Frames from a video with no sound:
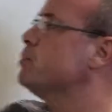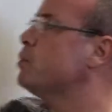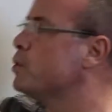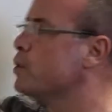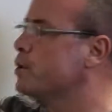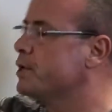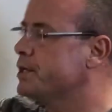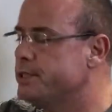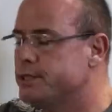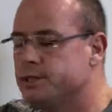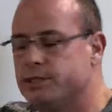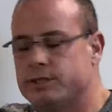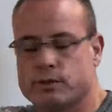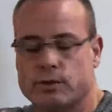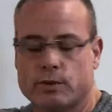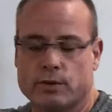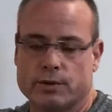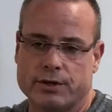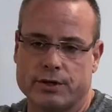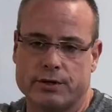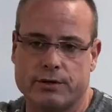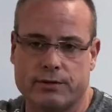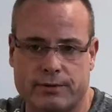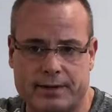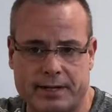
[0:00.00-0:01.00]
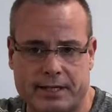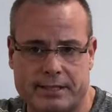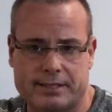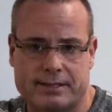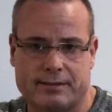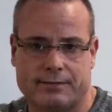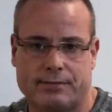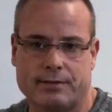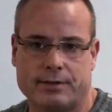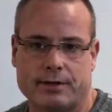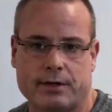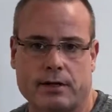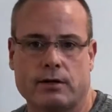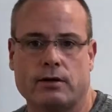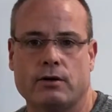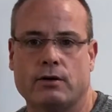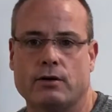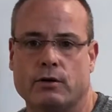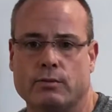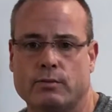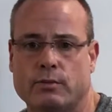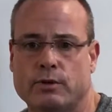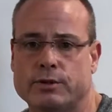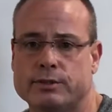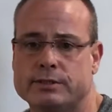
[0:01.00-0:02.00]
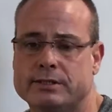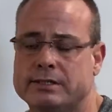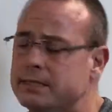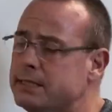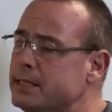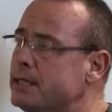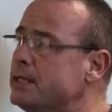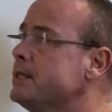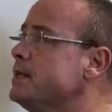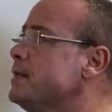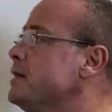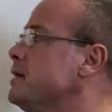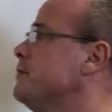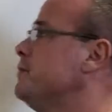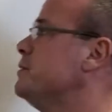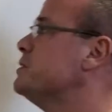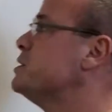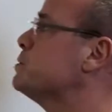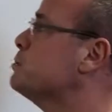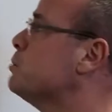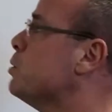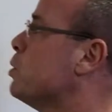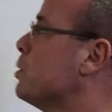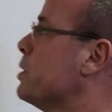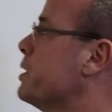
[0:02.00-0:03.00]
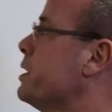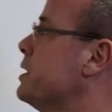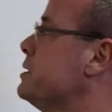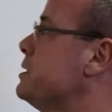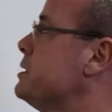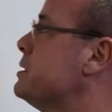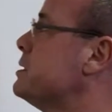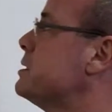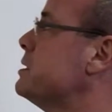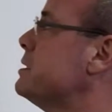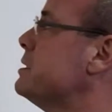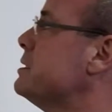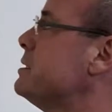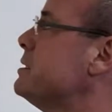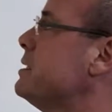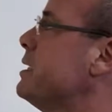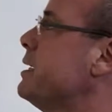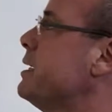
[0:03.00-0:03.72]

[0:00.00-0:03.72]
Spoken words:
mortgage or your rent if you're not a homeowner. If it's mortgage, it's going to